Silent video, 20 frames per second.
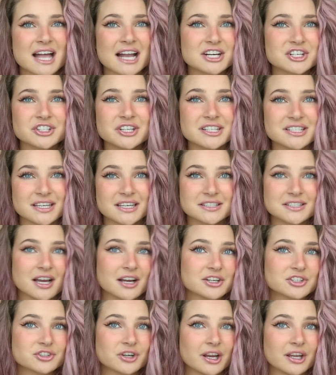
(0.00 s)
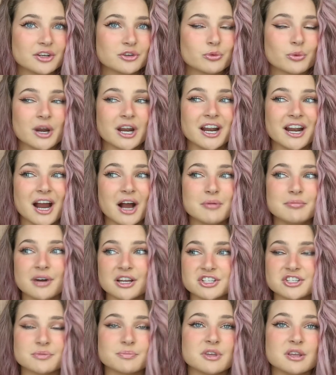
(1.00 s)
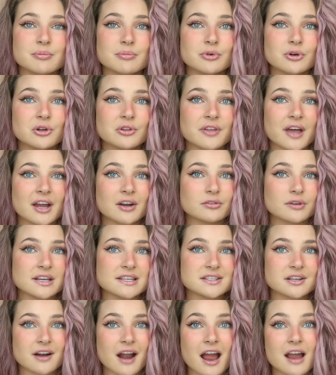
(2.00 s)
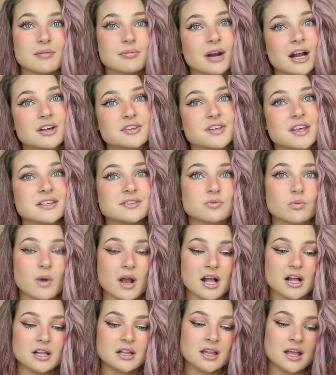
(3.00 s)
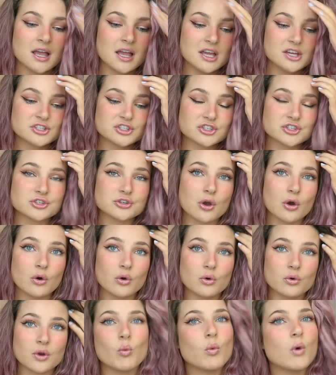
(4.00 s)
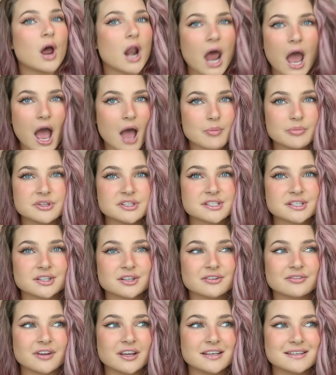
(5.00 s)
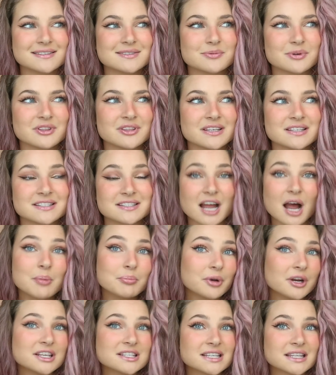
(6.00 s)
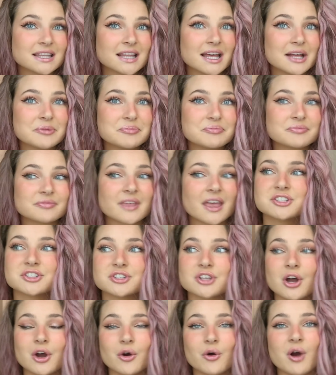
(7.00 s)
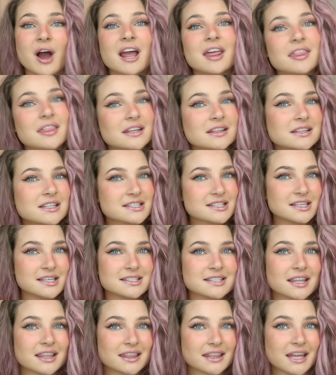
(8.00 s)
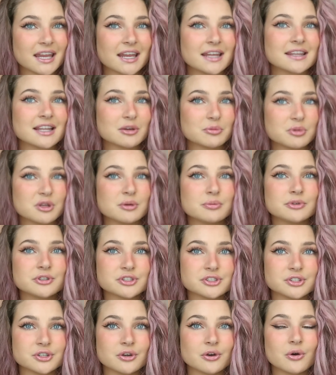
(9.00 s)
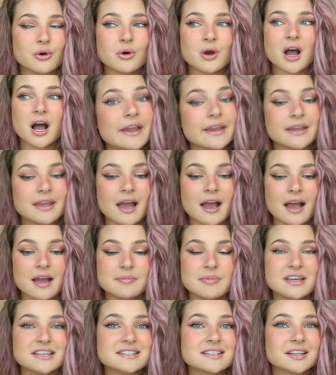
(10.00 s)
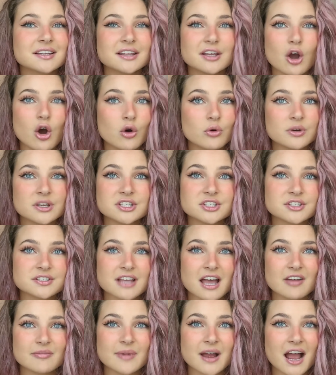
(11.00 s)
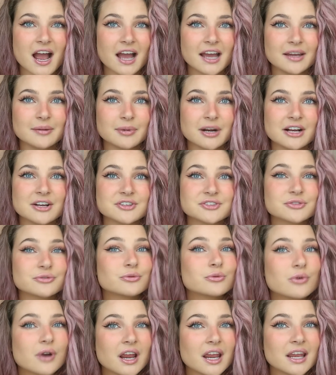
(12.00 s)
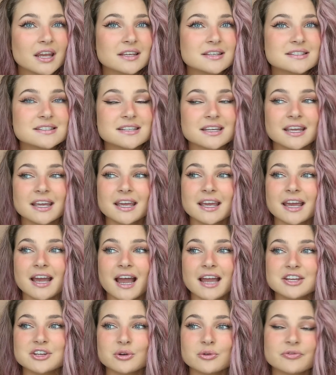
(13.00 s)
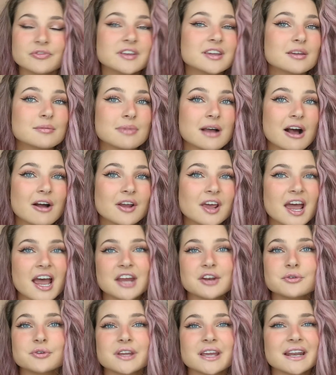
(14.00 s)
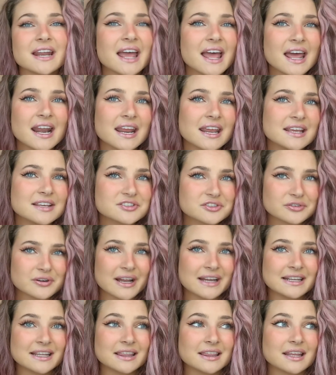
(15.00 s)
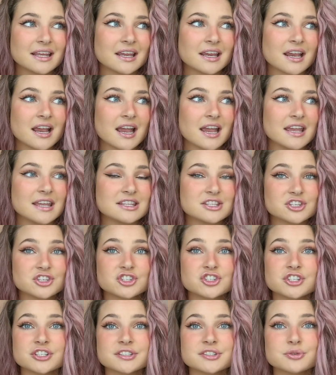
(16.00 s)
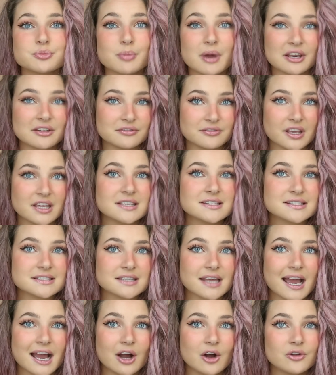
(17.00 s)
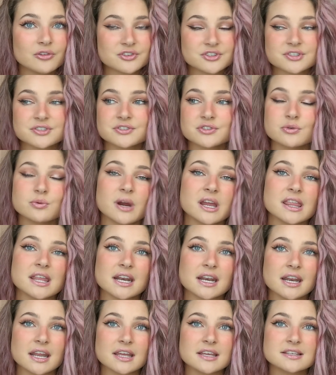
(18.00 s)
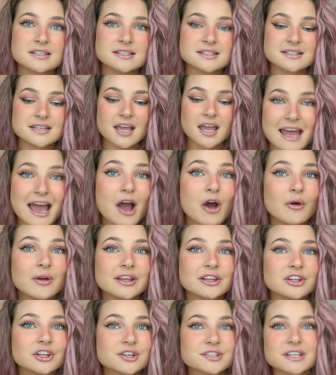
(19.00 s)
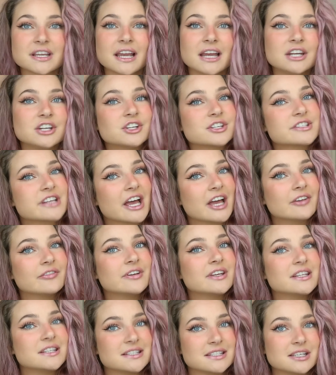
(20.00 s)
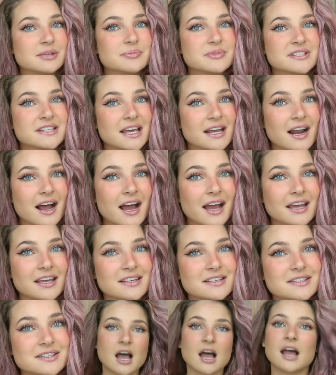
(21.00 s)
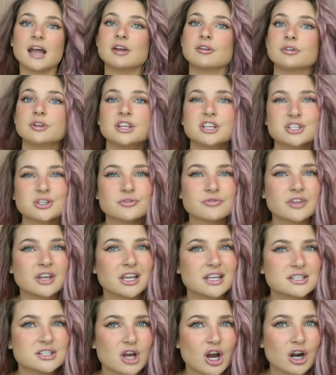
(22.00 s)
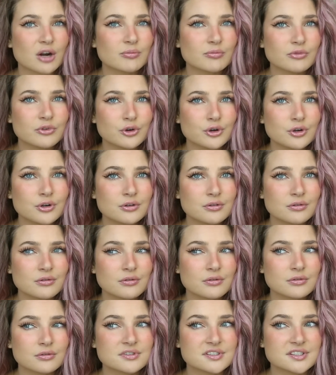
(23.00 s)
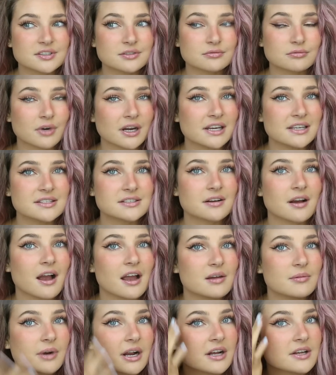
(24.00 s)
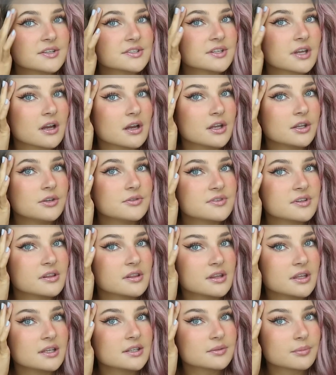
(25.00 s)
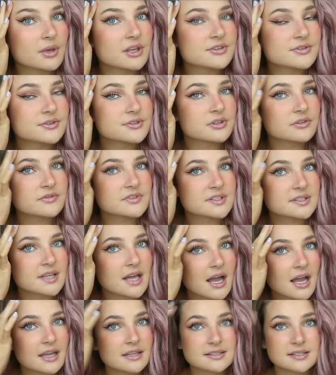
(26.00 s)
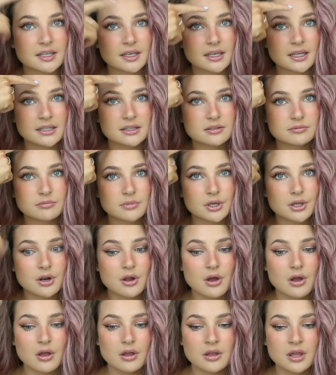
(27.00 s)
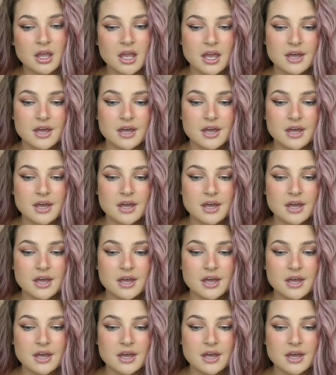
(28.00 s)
actually a TikTok trend where a bunch of people that raise their eyebrows as well showed what happens to their face when they stop raising them. So I think this is a thing that people do. Yeah, I basically always just have my eyebrows raised. I don't think about it. I don't get headaches or anything. It's just my face now. It's just the way that it is. Now it looks like I just have deep set eyes. I really don't think it's harmful to raise your eyebrows using these muscles on the sides and not the middle.